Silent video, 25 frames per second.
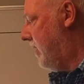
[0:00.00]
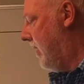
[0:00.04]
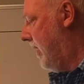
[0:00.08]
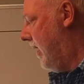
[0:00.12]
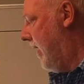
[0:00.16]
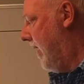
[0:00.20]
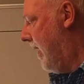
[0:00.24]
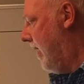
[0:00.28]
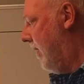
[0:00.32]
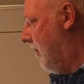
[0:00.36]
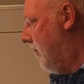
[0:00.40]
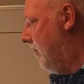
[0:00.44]

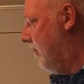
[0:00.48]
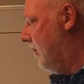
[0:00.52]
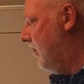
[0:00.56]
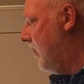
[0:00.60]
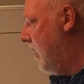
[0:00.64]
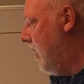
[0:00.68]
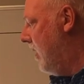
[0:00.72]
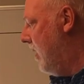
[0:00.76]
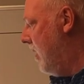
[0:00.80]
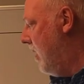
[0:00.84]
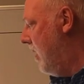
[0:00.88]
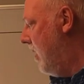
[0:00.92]
Um,
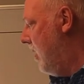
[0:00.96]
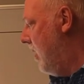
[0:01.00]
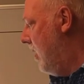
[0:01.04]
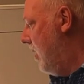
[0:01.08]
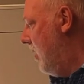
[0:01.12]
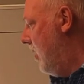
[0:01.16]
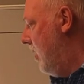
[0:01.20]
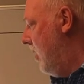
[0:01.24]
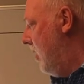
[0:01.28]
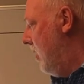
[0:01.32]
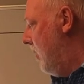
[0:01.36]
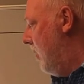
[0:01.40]

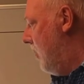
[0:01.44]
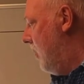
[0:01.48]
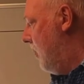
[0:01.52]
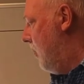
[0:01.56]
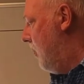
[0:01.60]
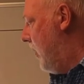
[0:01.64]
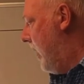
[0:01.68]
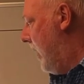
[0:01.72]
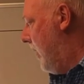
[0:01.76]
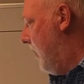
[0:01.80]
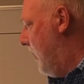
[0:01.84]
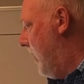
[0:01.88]

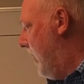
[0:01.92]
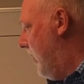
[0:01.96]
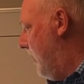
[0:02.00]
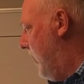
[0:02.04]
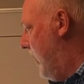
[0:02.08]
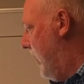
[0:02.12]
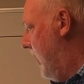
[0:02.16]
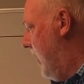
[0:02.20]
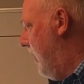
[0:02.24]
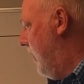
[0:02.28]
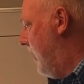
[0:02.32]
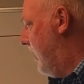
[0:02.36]
we, we,
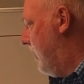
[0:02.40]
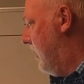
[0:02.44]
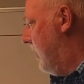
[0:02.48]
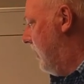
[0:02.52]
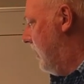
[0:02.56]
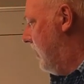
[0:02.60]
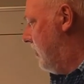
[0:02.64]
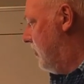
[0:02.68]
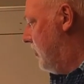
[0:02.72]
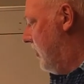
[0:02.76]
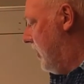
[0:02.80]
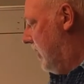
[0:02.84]
we know
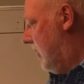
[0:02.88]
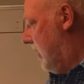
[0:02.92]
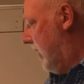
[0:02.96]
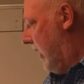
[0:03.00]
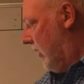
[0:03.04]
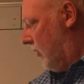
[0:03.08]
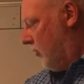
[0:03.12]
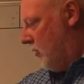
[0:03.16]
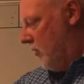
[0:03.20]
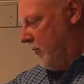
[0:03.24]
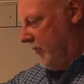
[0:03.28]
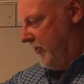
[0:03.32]
at, at
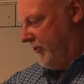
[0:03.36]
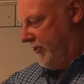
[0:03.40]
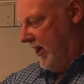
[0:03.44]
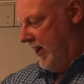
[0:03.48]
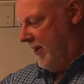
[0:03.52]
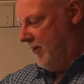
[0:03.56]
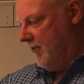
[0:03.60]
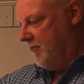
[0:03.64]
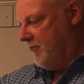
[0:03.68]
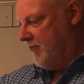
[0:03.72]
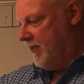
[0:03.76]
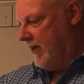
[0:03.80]
Lake
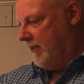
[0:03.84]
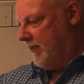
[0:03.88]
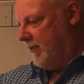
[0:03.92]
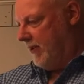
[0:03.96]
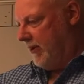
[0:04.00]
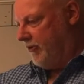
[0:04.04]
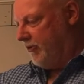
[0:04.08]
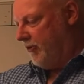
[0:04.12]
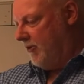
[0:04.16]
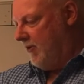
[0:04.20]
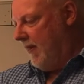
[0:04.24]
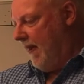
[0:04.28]
Ruatanifa
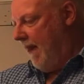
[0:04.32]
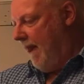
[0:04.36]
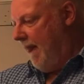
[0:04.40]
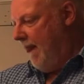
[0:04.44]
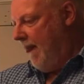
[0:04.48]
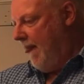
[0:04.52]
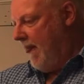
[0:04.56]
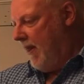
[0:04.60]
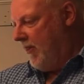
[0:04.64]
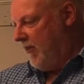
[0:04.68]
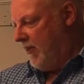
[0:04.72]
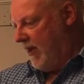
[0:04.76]
that
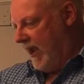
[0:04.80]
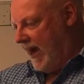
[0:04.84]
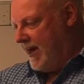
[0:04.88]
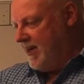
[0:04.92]
the